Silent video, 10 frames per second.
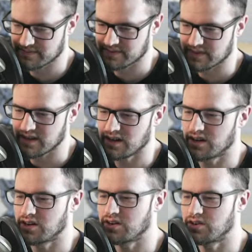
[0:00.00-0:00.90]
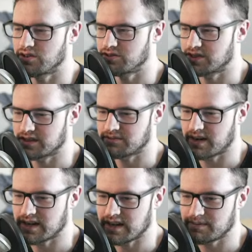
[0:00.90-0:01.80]
Oh, it's because
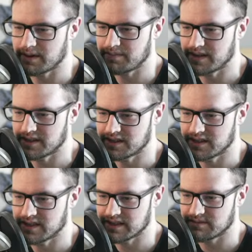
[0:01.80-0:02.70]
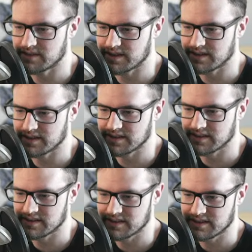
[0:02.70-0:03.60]
I copied a PNG, that's why.
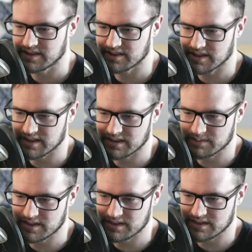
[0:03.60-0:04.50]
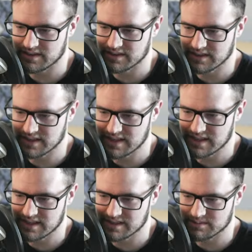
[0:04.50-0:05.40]
Okay, let me delete
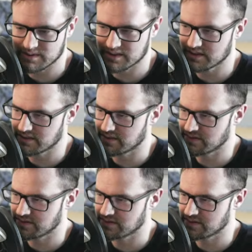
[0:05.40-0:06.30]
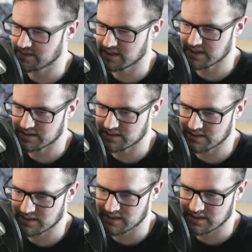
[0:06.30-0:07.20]
this one. Cancel.
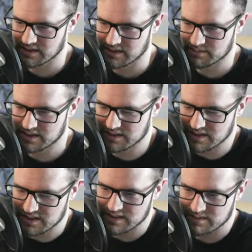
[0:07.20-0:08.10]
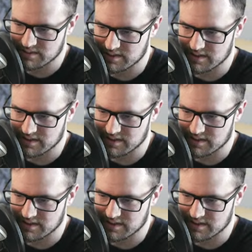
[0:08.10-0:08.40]
Let me delete this one.